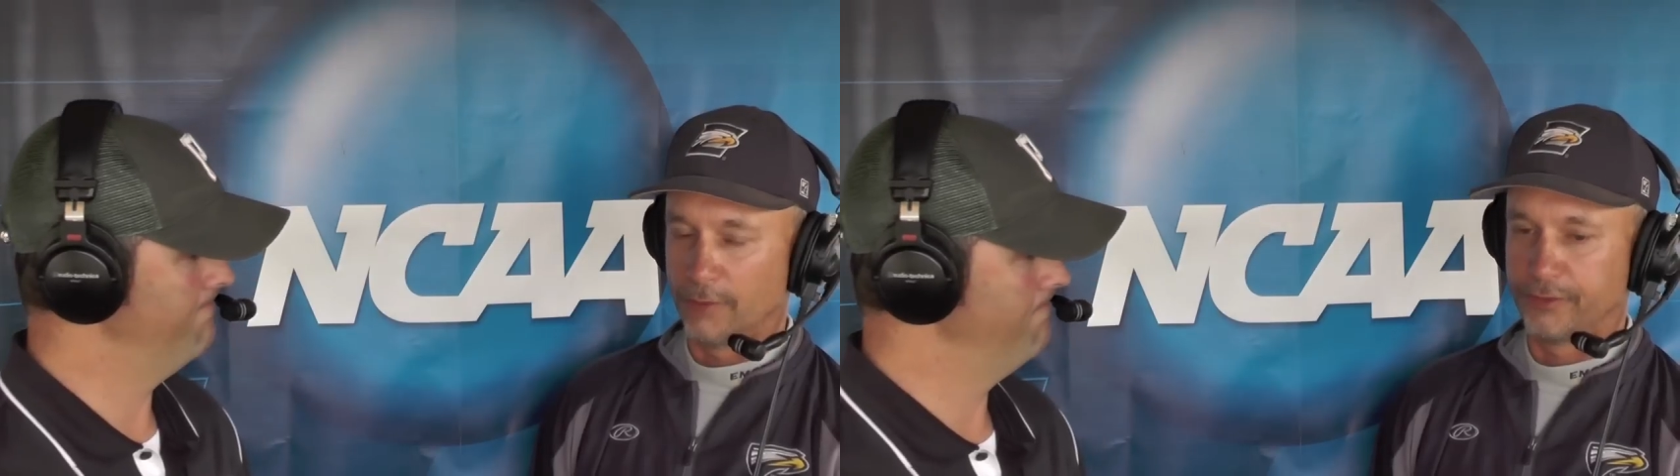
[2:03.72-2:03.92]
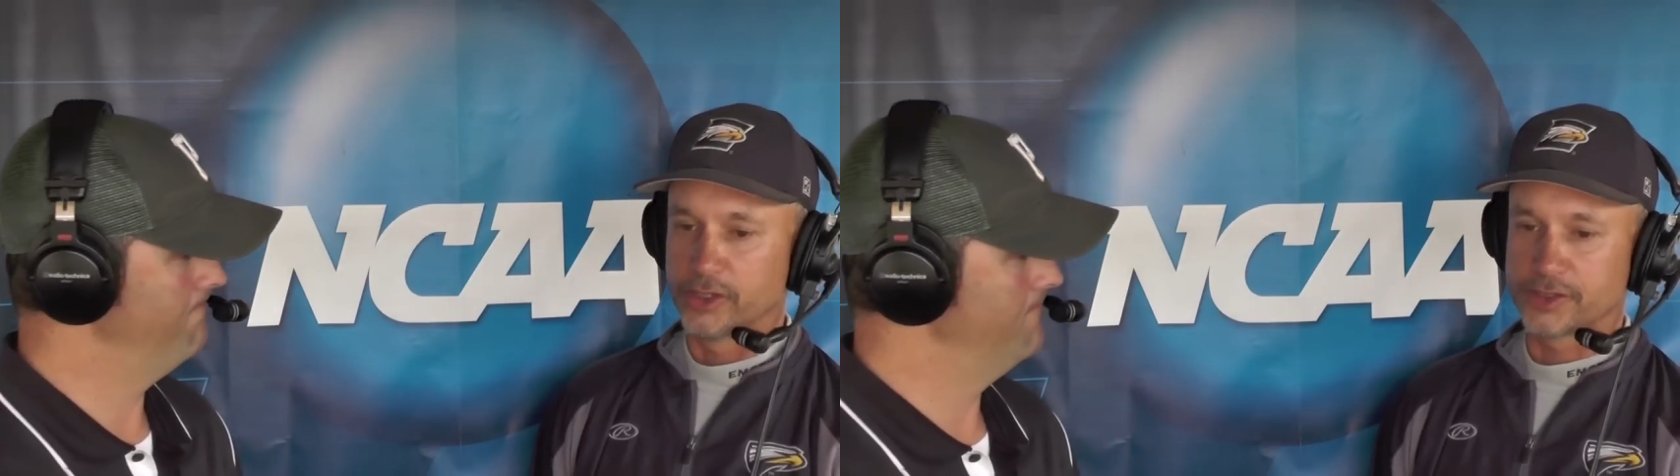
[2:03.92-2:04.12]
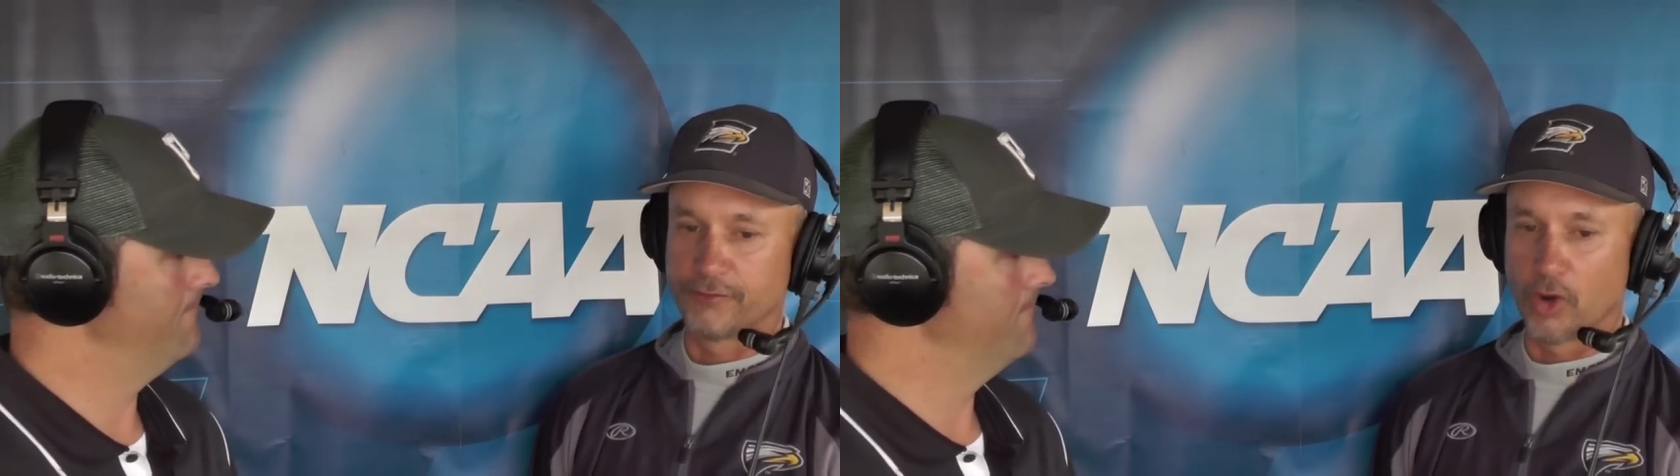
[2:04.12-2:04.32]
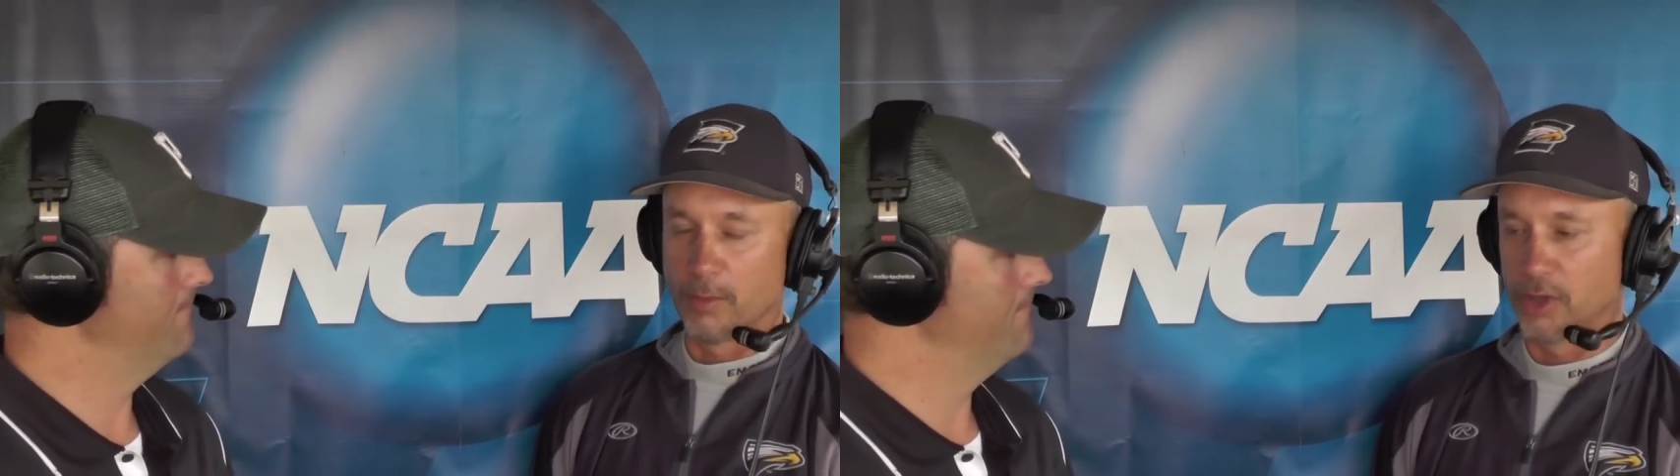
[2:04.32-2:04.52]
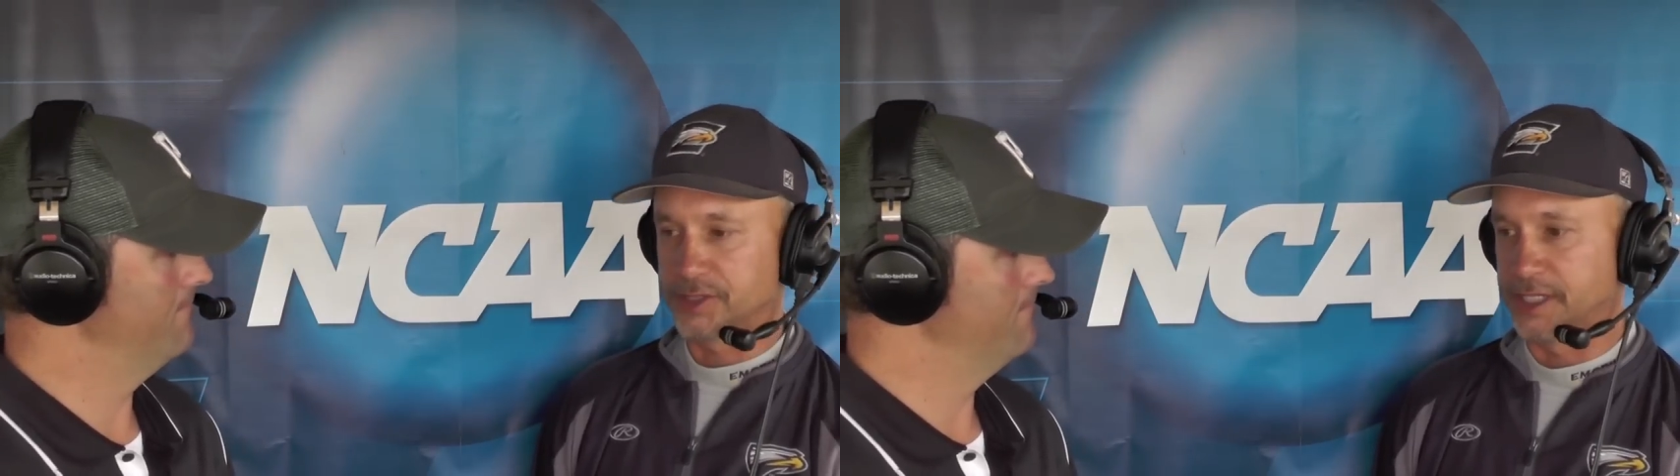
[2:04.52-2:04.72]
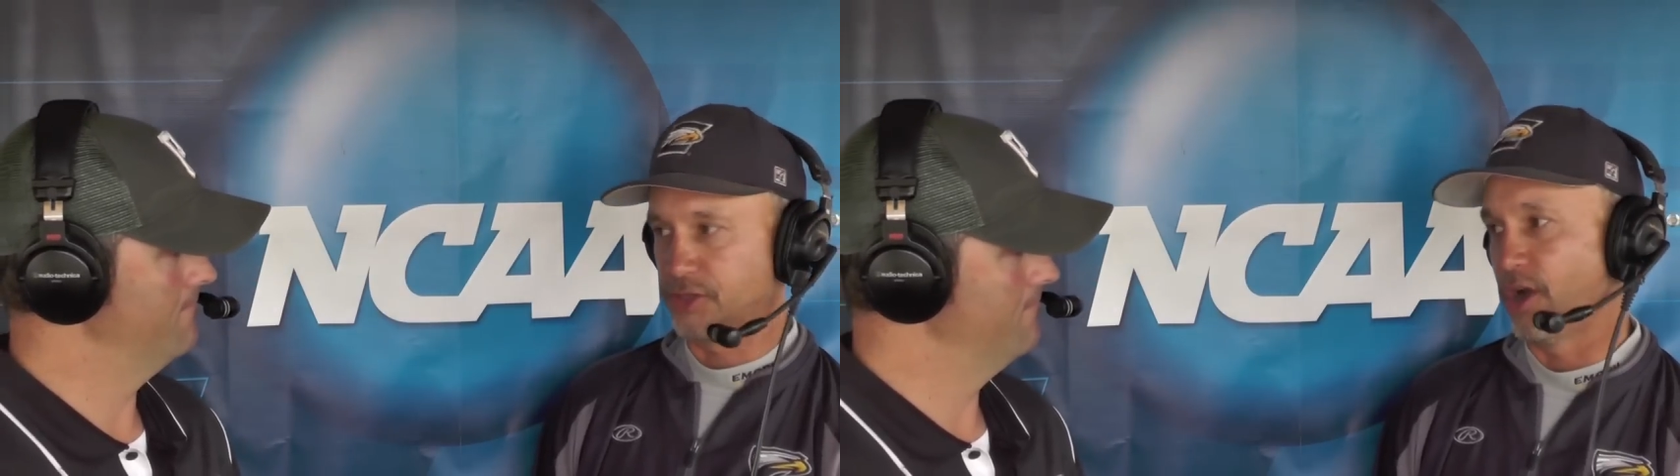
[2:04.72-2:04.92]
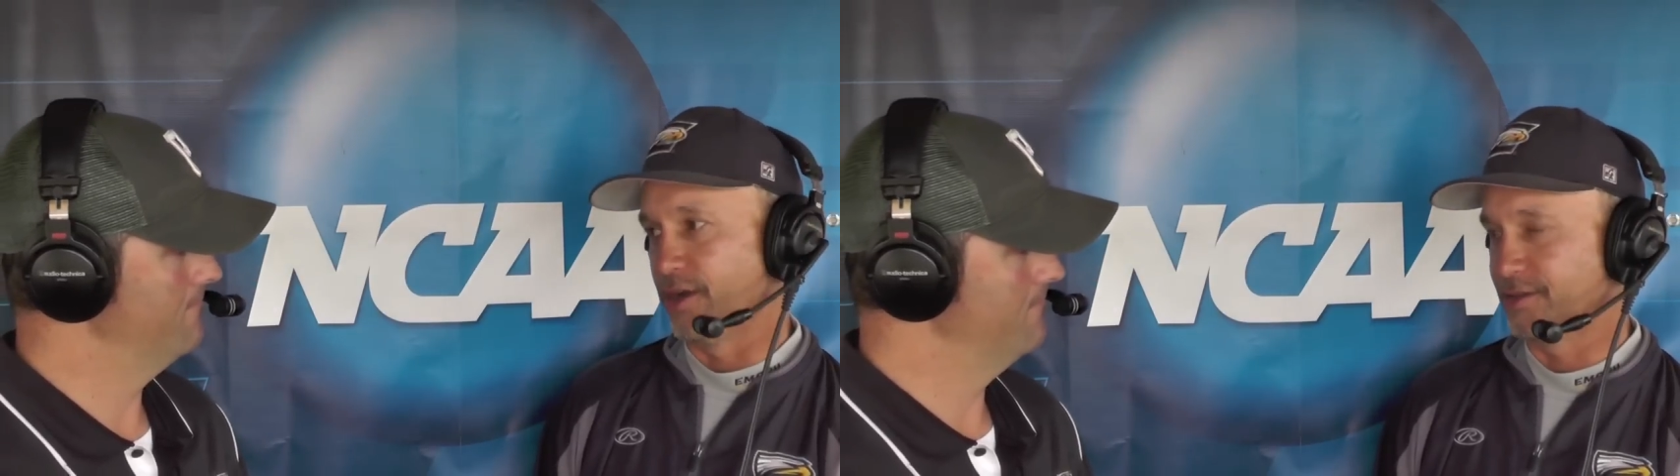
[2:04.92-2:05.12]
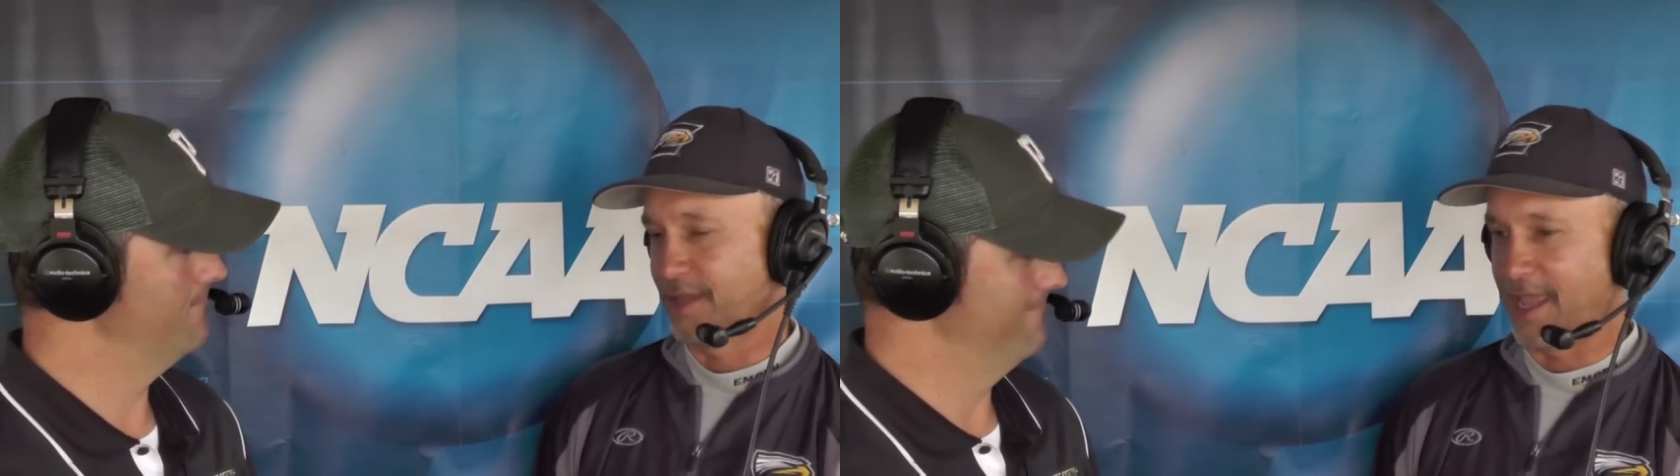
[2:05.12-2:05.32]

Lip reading: Well, first and foremost, he's hurt,